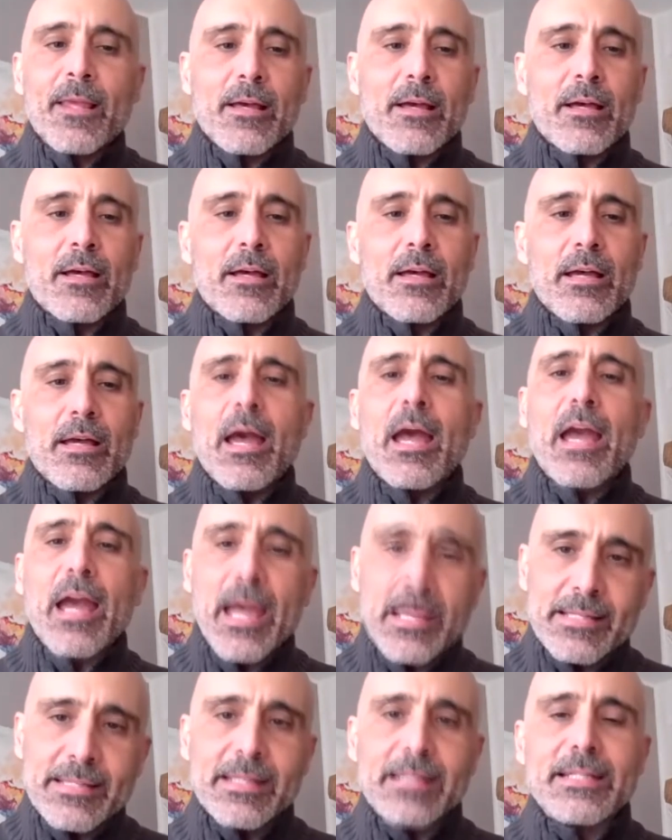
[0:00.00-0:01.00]

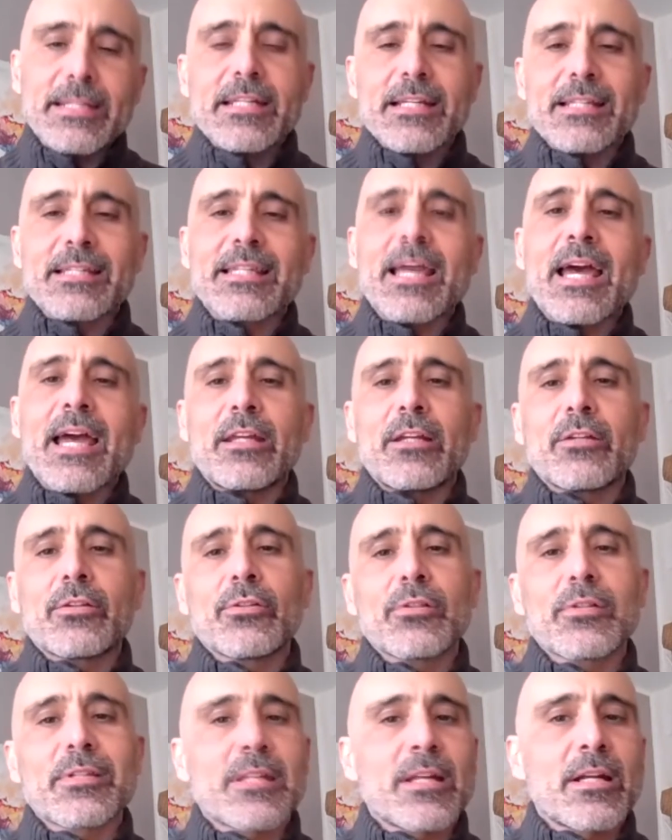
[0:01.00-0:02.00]
As Linda said, it
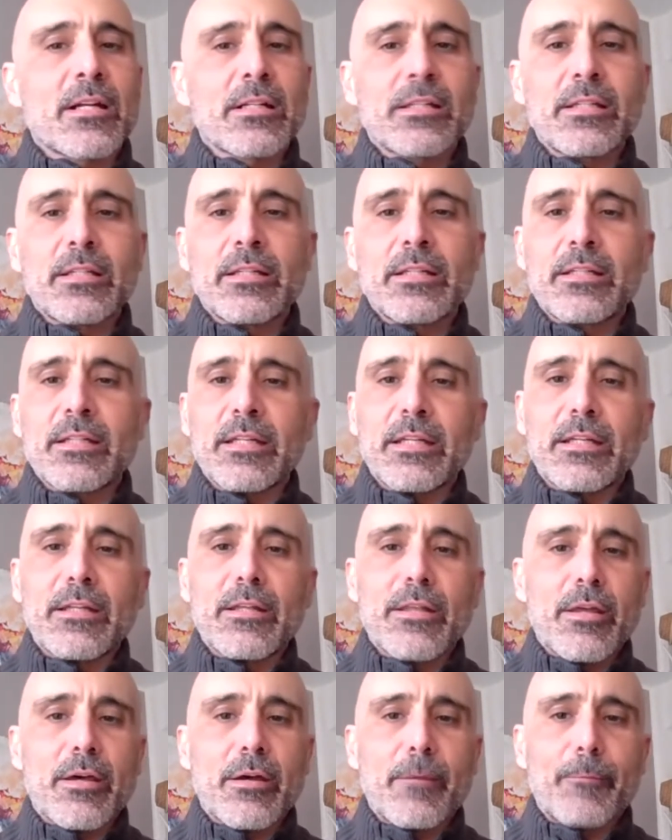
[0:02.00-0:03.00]
all started
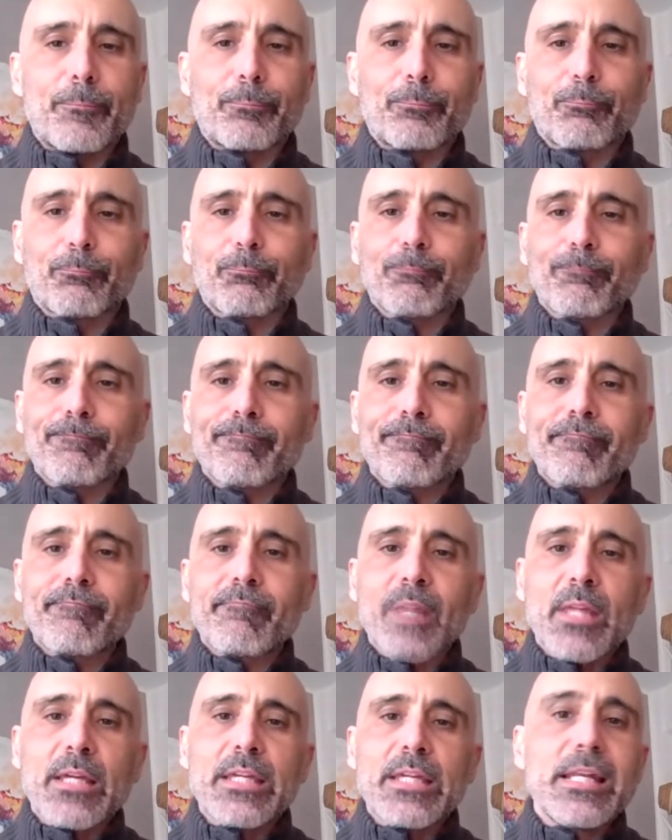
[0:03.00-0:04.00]
in the
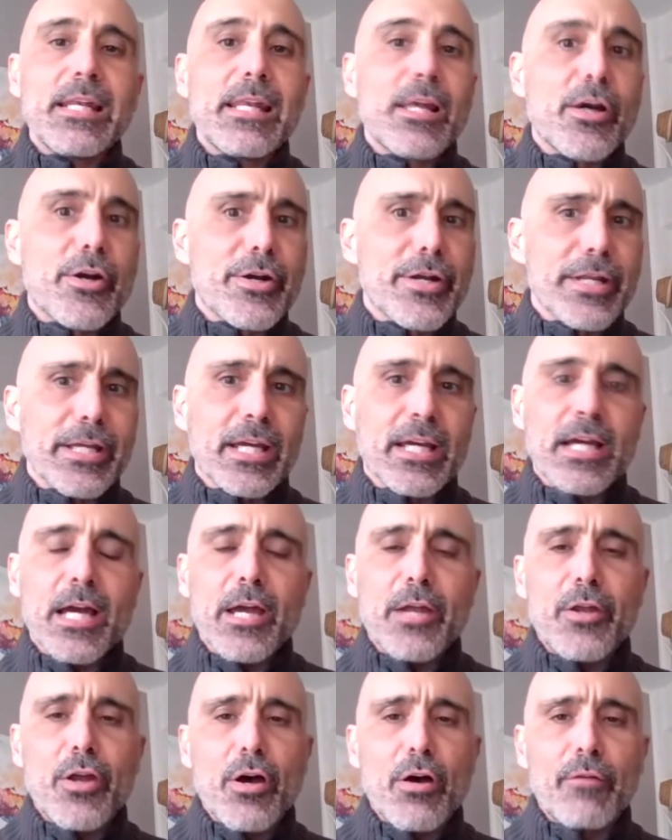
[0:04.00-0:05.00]
e-learning
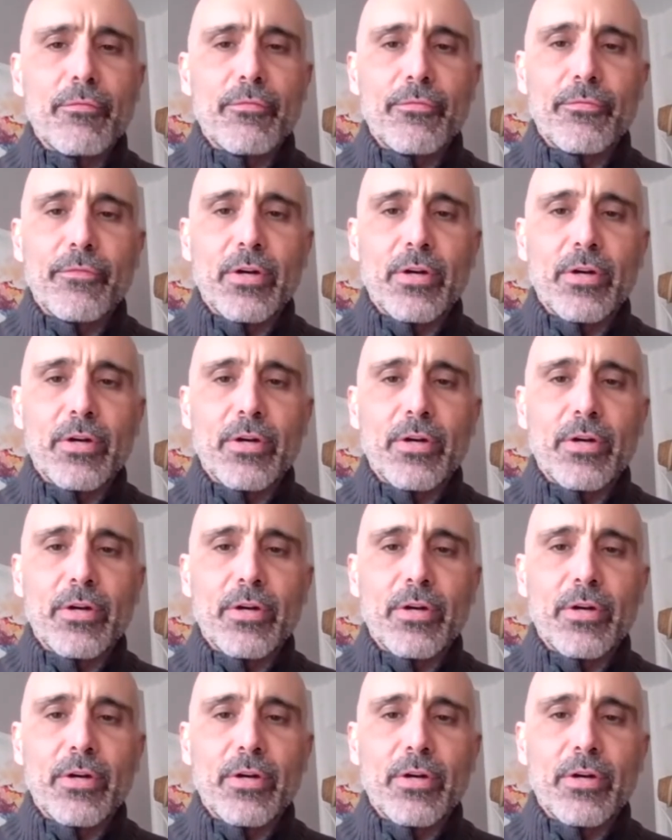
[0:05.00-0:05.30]
kind of